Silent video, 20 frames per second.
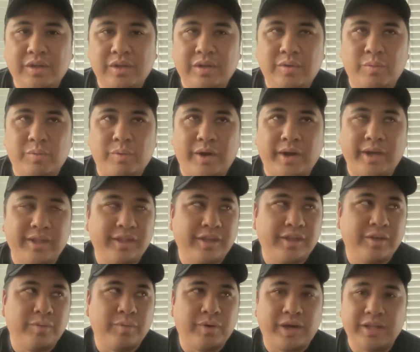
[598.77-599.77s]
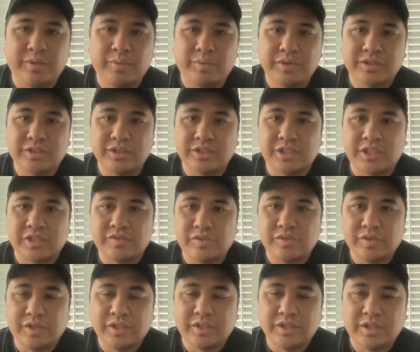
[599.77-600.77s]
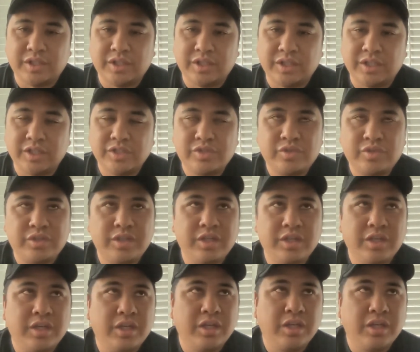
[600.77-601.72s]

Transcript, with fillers: why they why they were successful in, in the industry.